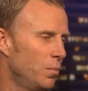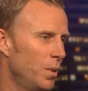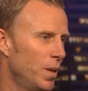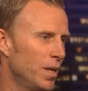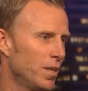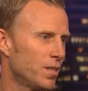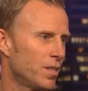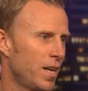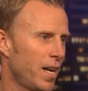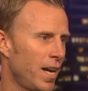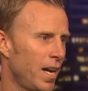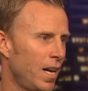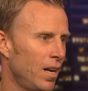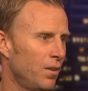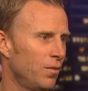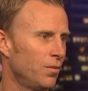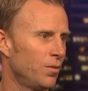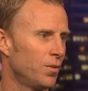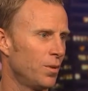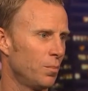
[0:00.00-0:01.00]
but to
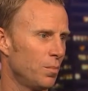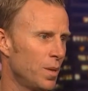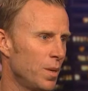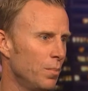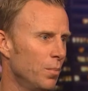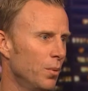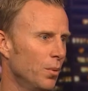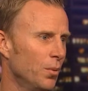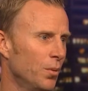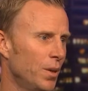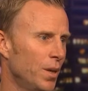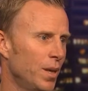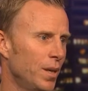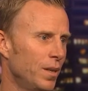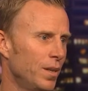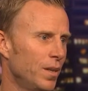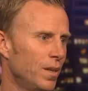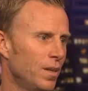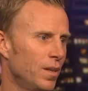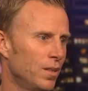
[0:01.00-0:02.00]
have the people
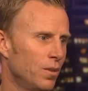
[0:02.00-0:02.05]
that